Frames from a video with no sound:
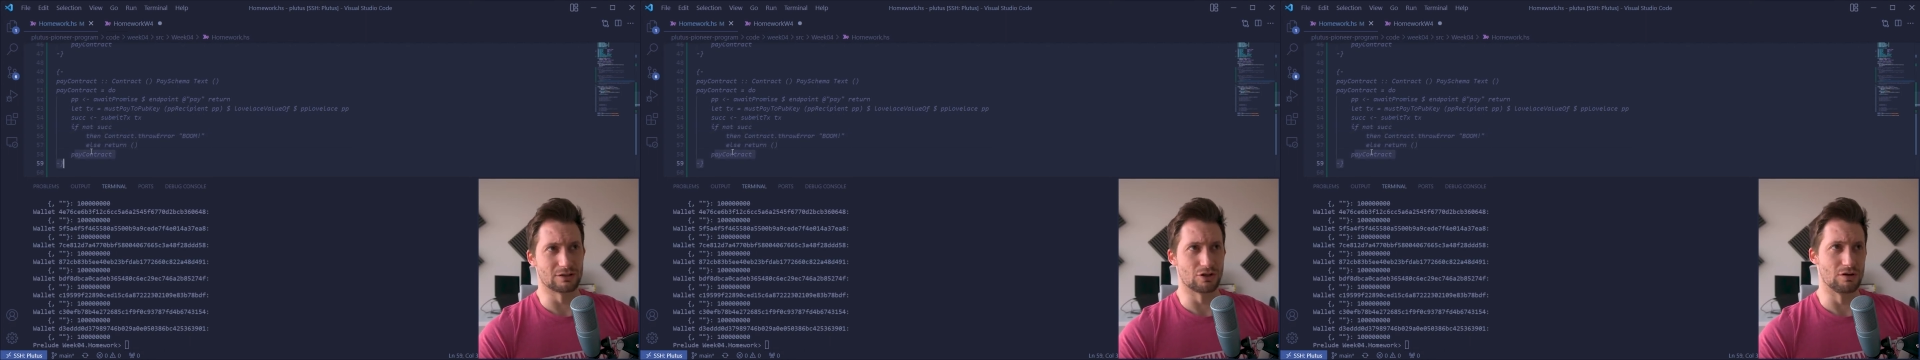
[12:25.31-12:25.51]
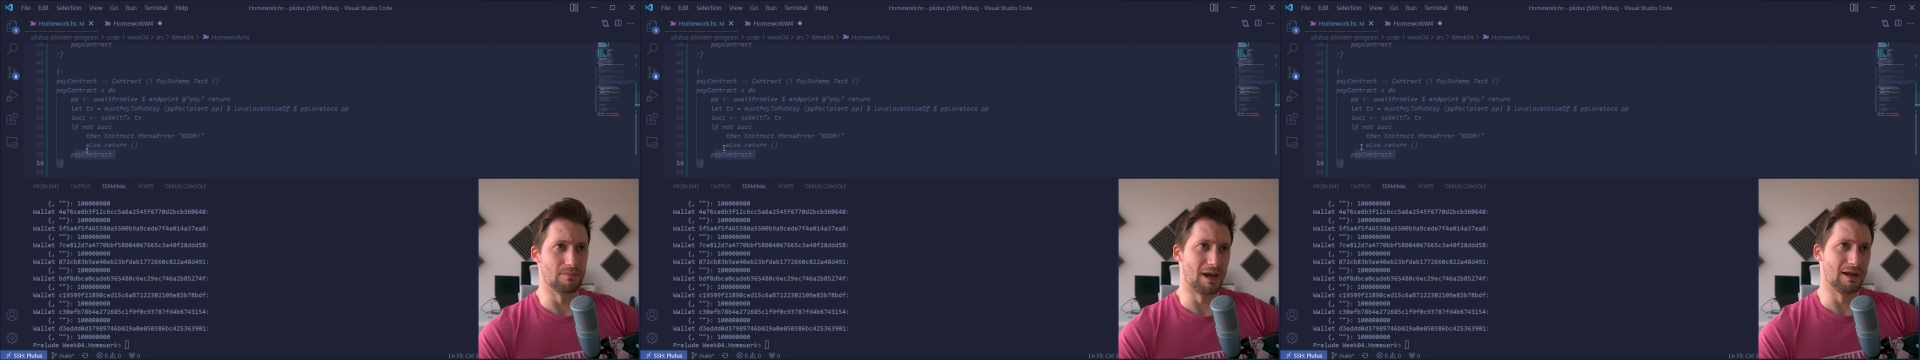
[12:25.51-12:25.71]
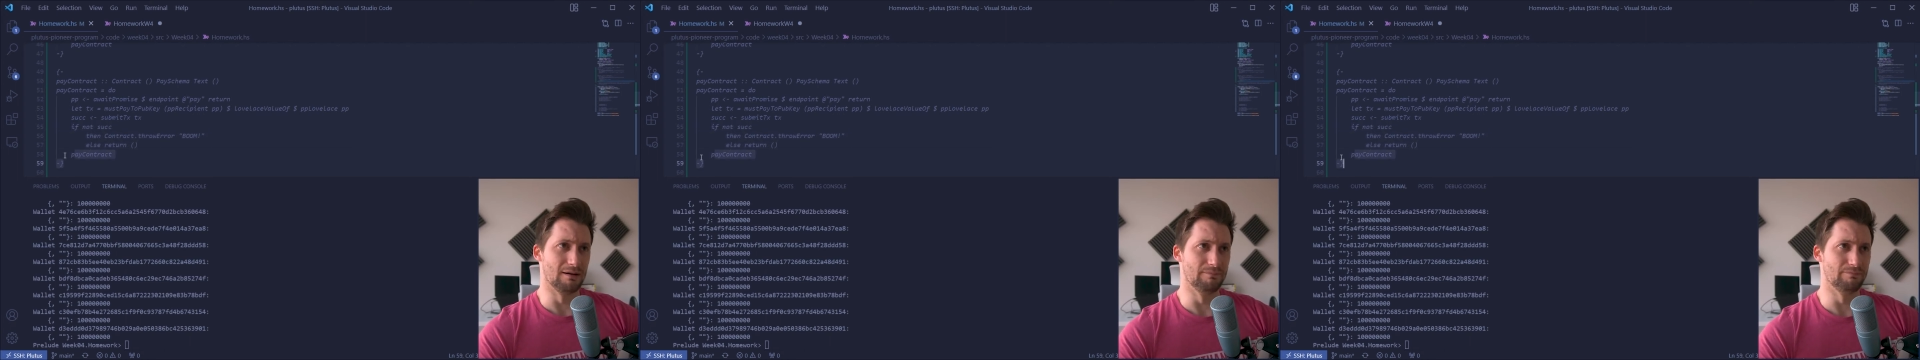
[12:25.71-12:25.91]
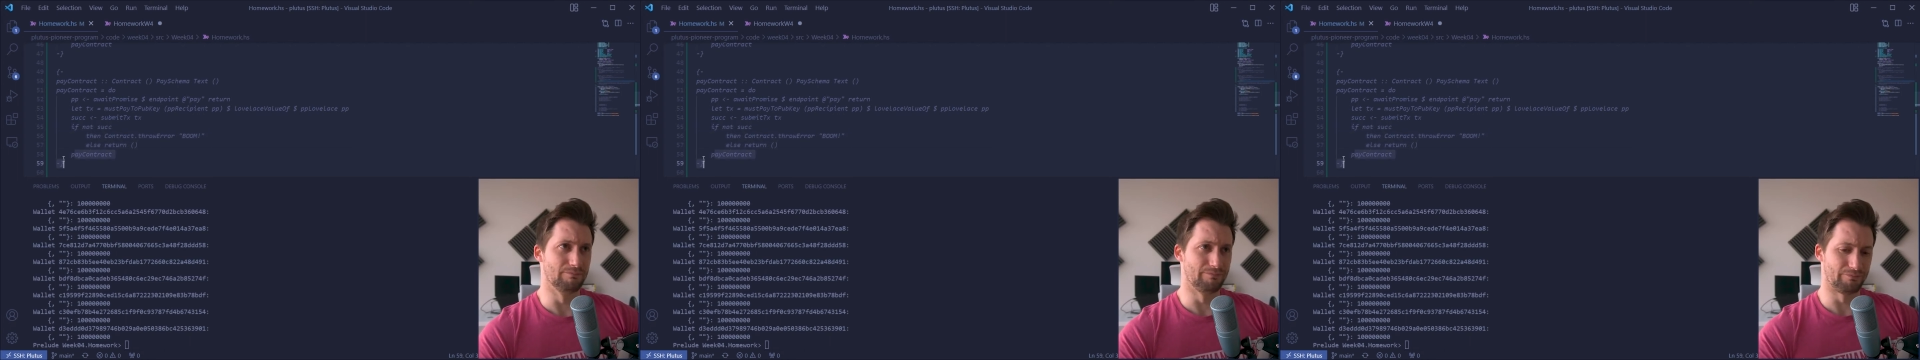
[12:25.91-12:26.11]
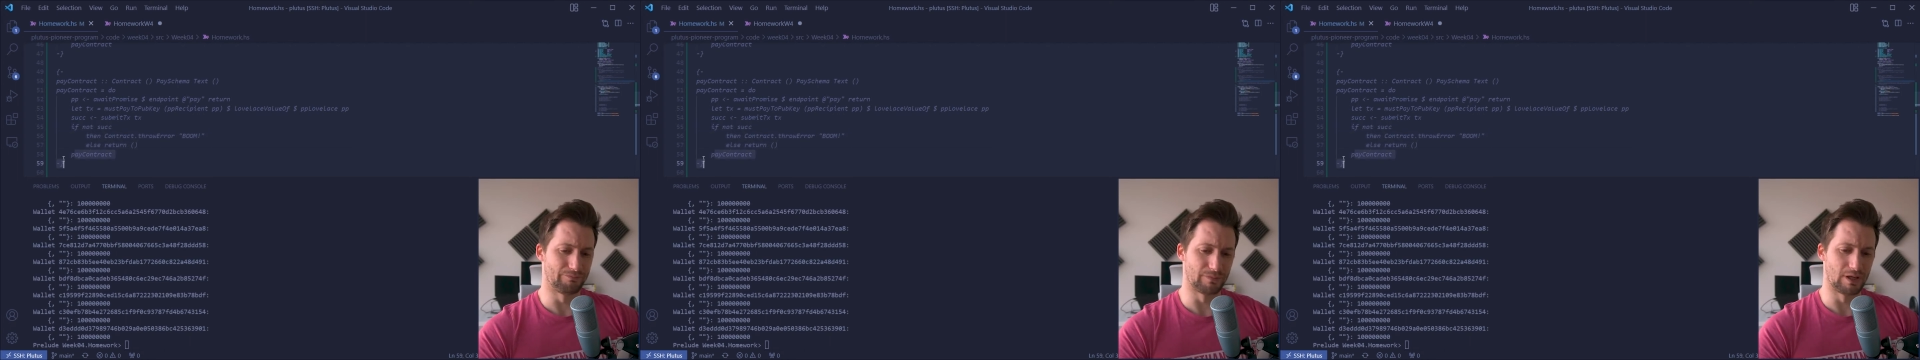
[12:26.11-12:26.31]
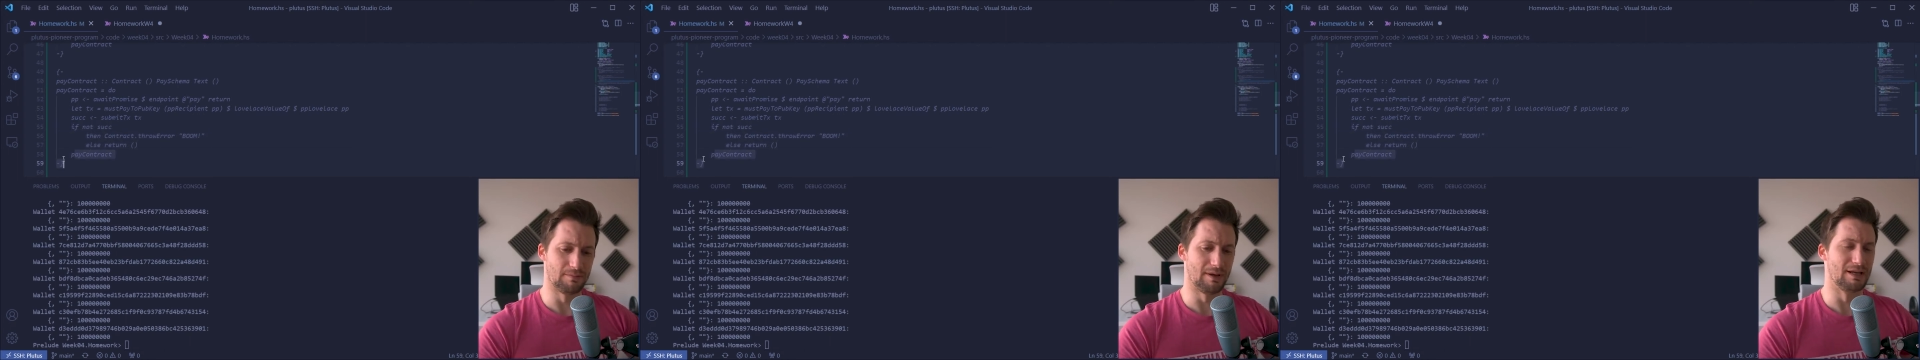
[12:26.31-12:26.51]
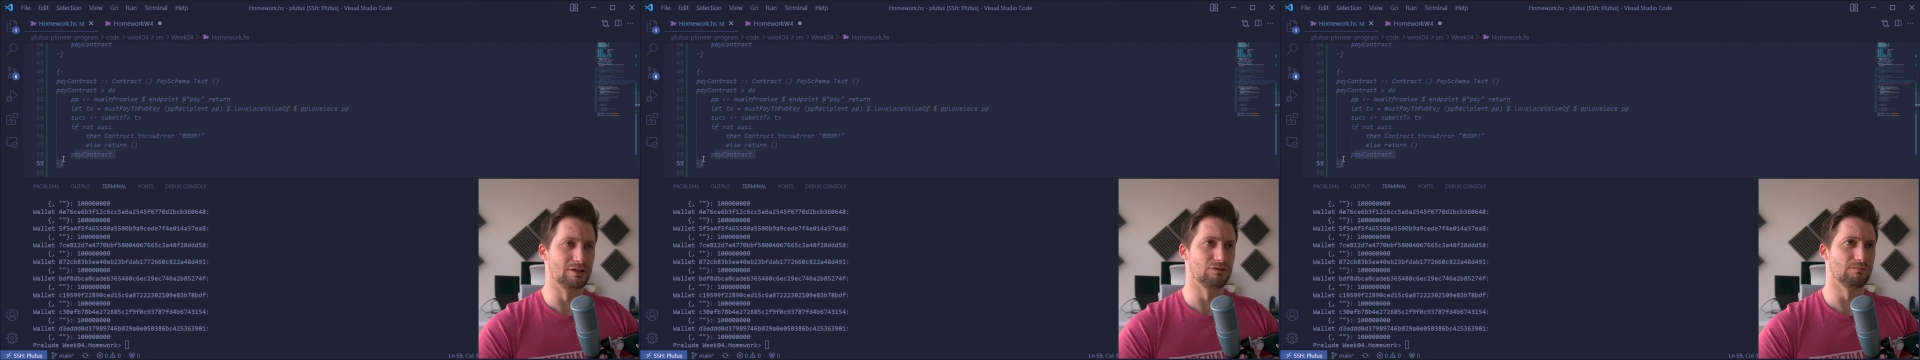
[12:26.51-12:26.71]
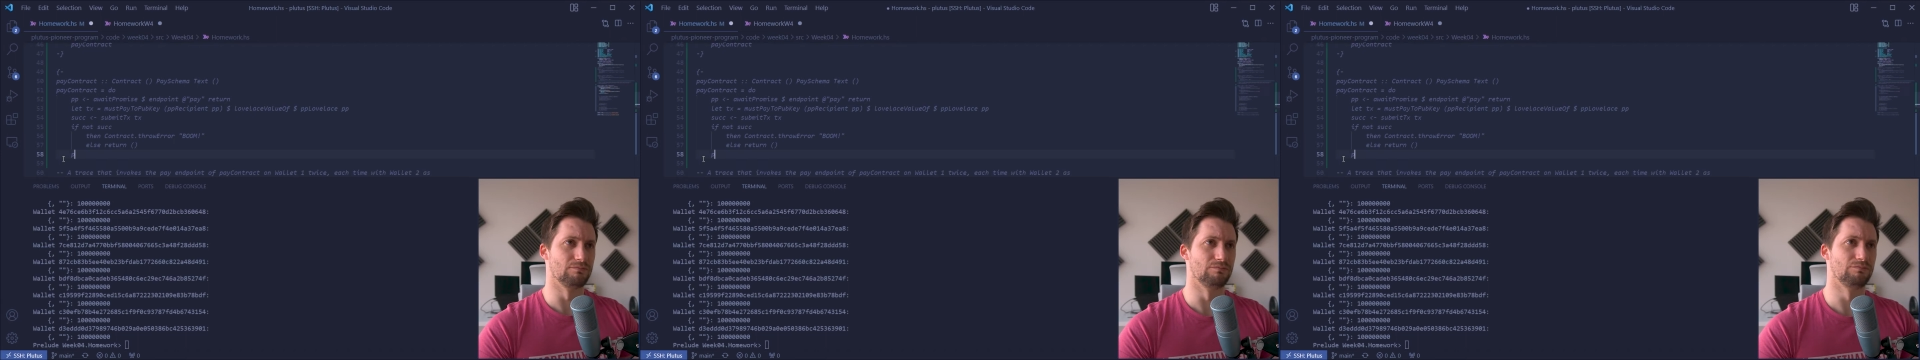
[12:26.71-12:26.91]
So you pay it. It
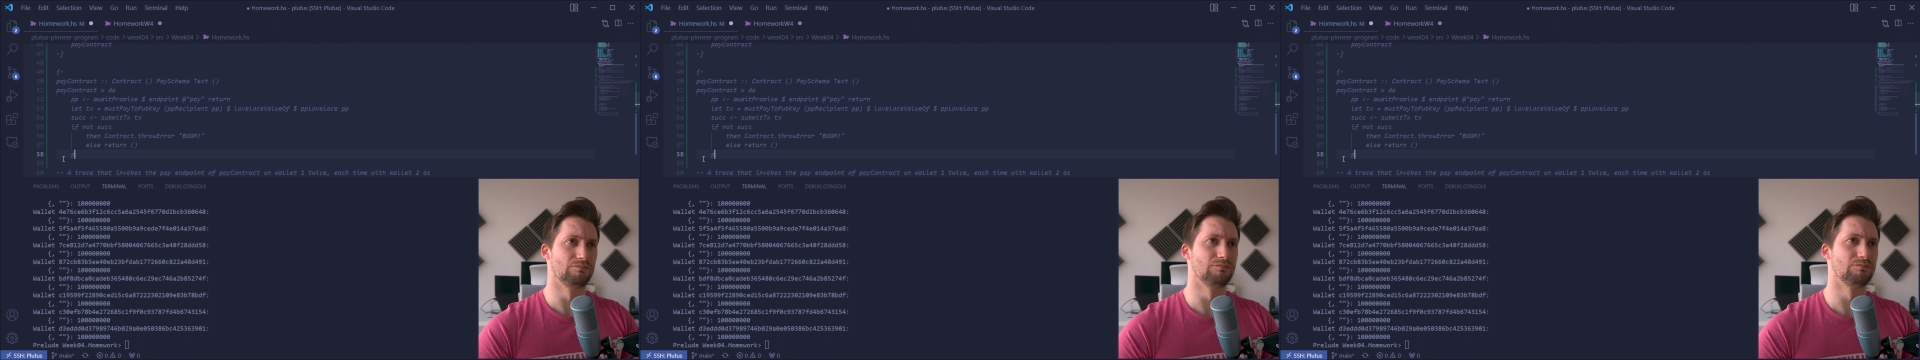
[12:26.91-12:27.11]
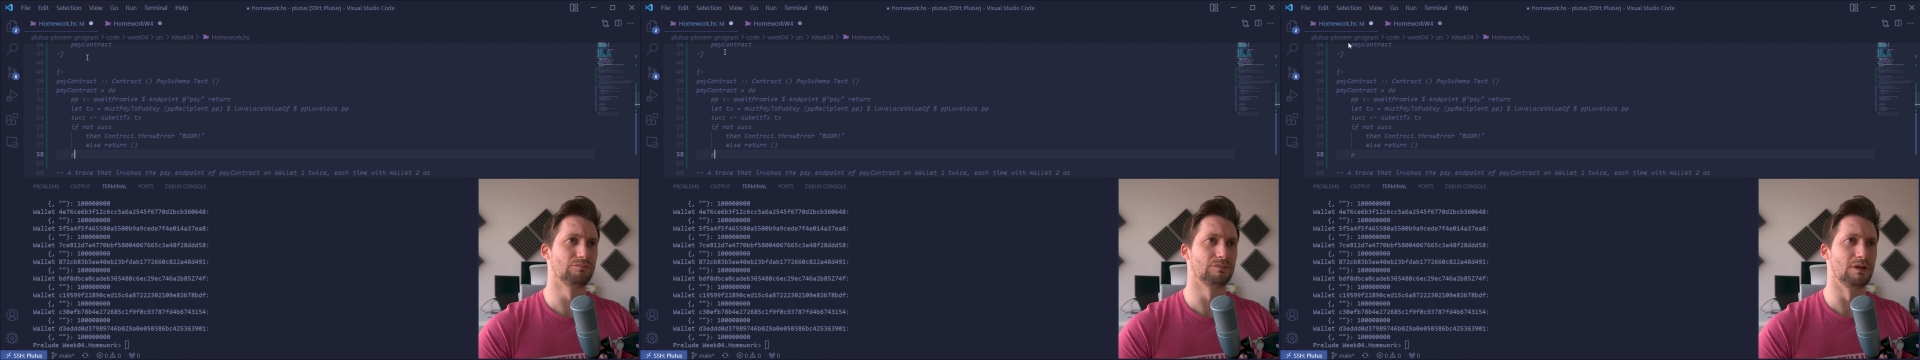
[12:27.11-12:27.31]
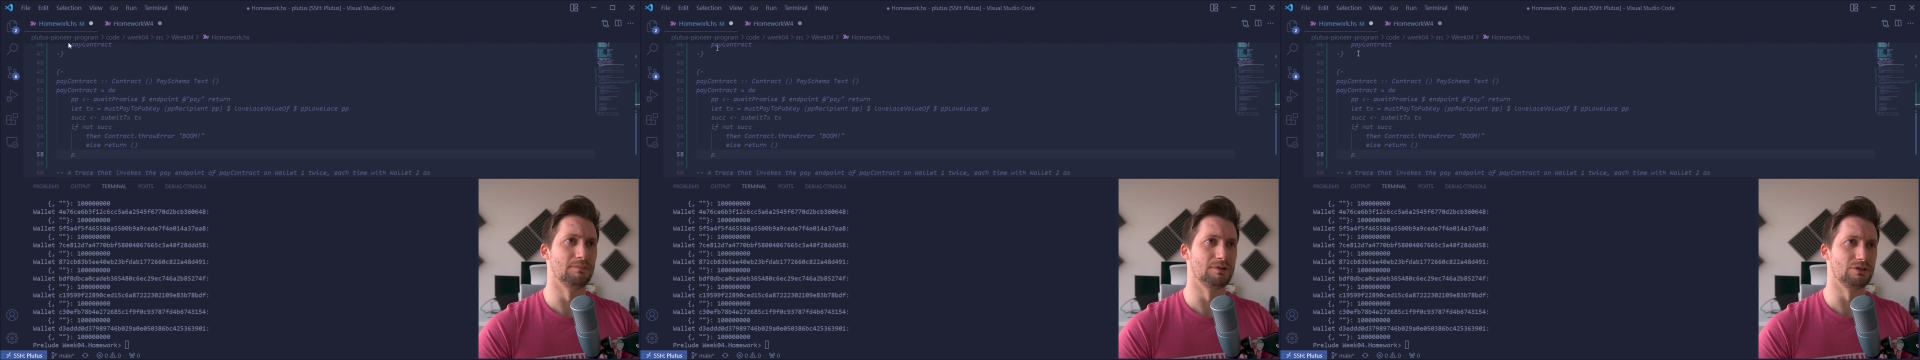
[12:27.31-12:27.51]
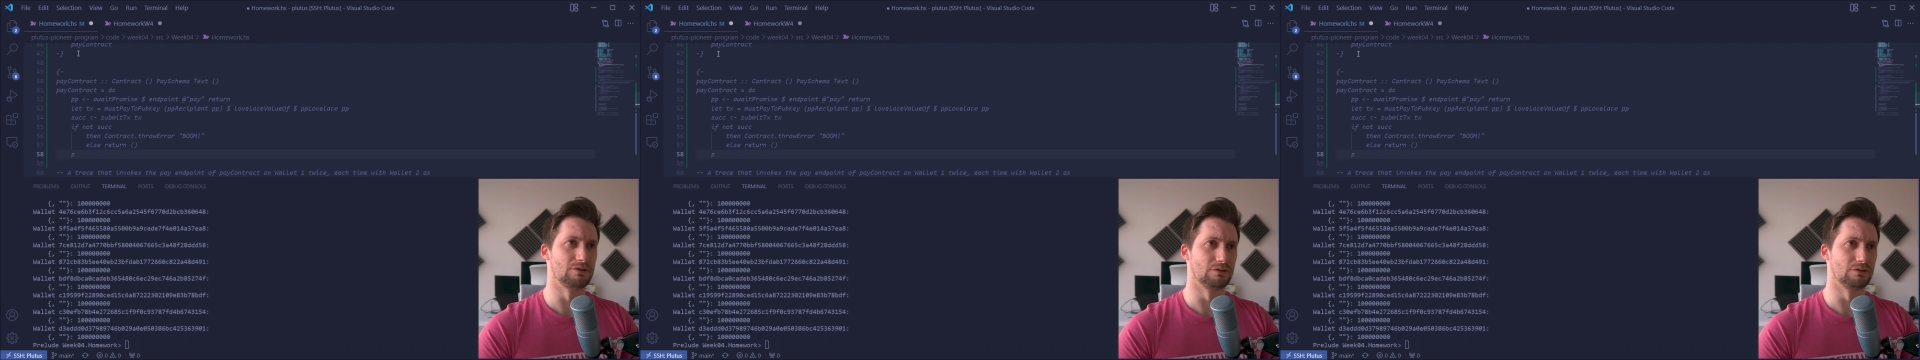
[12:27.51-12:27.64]
pays. Let me